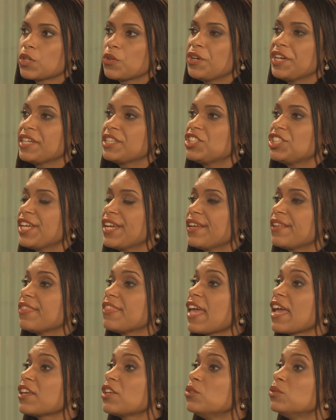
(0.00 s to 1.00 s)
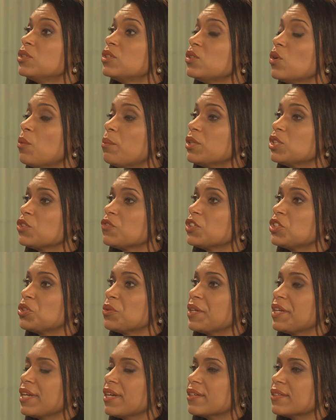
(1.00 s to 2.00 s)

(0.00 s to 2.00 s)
Craig Shagin, thank you so much for joining